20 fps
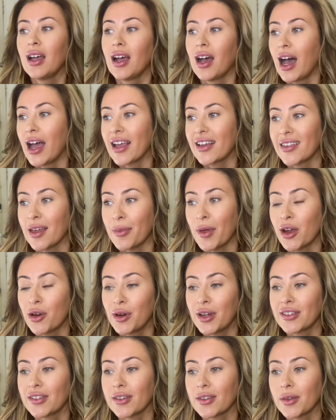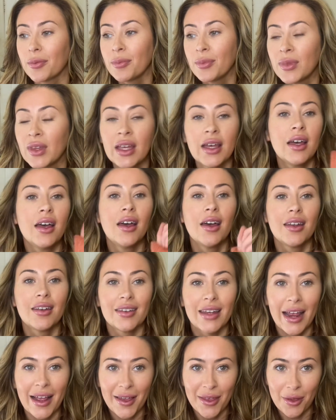I accept that criticism.
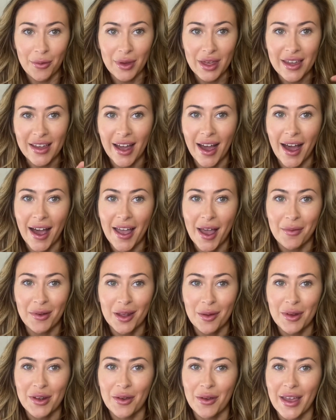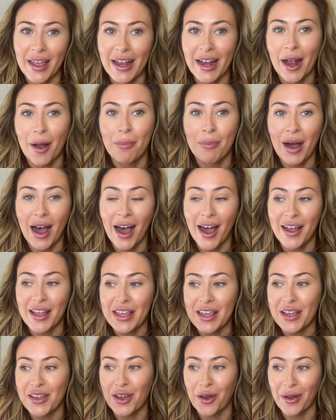Next week, I am going to be doing
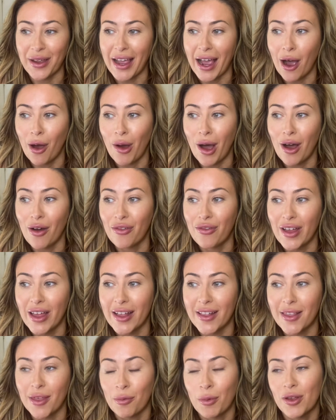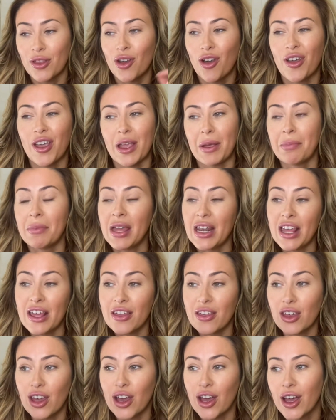party going out outfits. We're talking mini
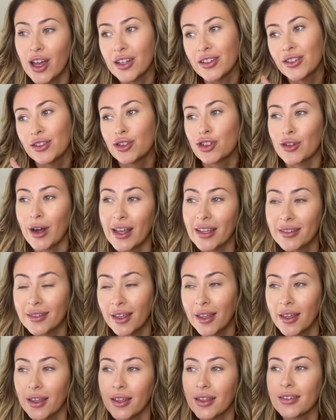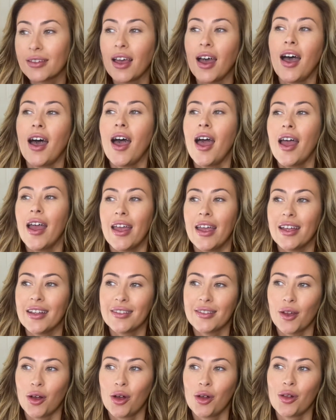skirts, dresses.
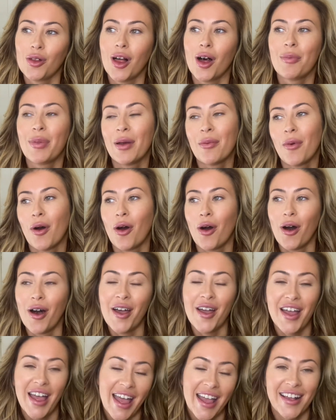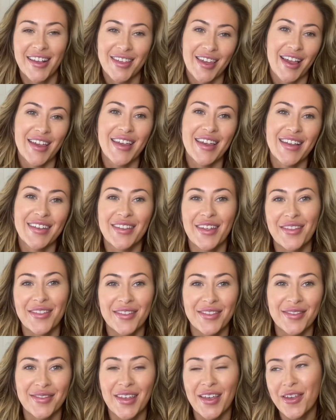It's all a bit more exciting
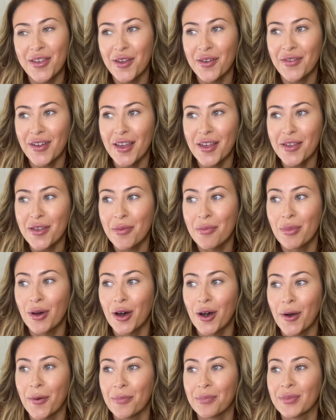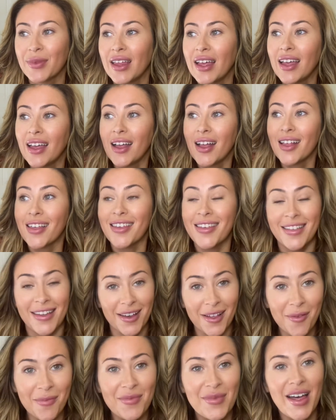than this stuff is, but
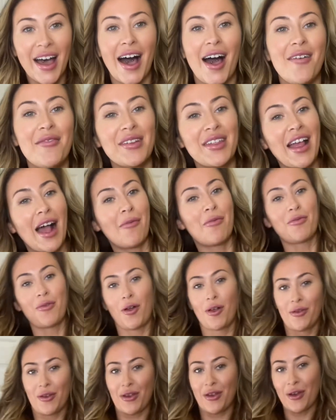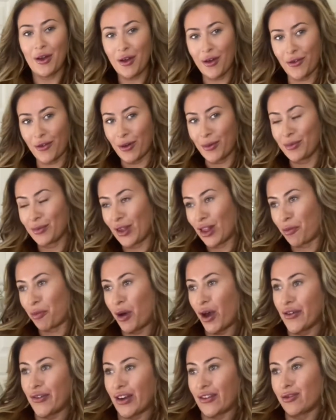still, I'm really happy with all this stuff. It's
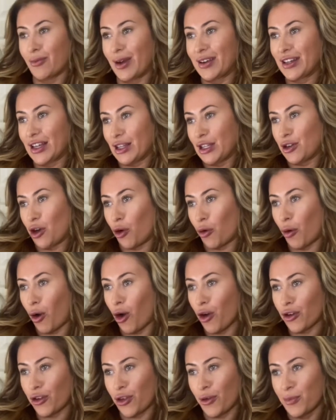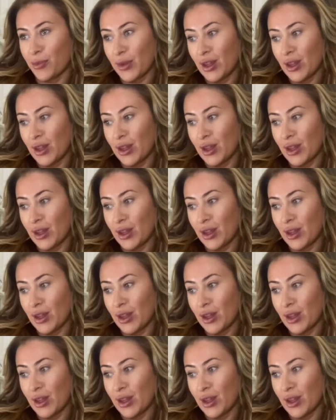perfect for my daily dog walks.